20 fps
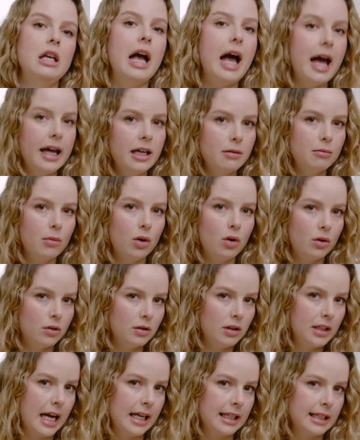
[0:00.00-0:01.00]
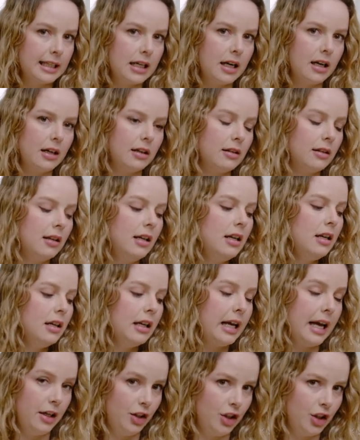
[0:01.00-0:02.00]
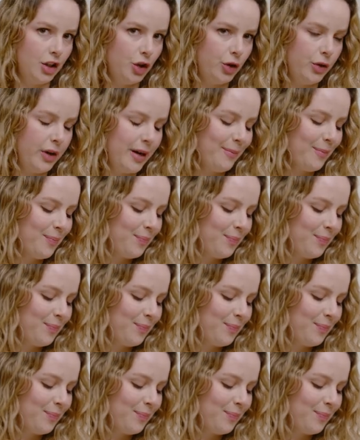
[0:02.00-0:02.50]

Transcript: animal textile industry.